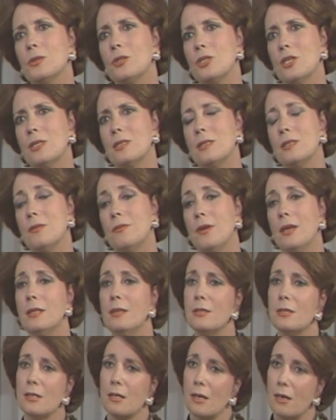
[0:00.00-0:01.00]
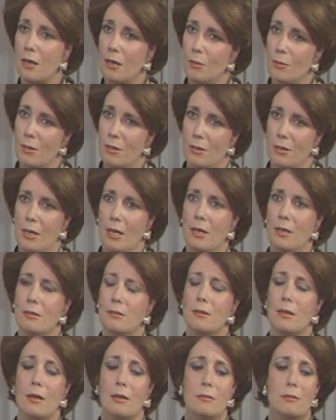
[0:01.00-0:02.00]
just defending our
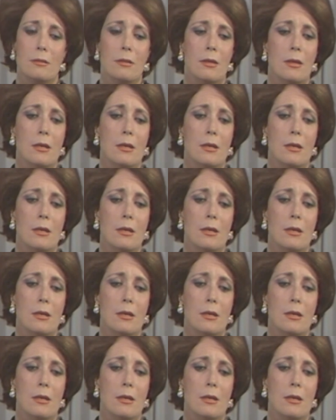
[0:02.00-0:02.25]
land. And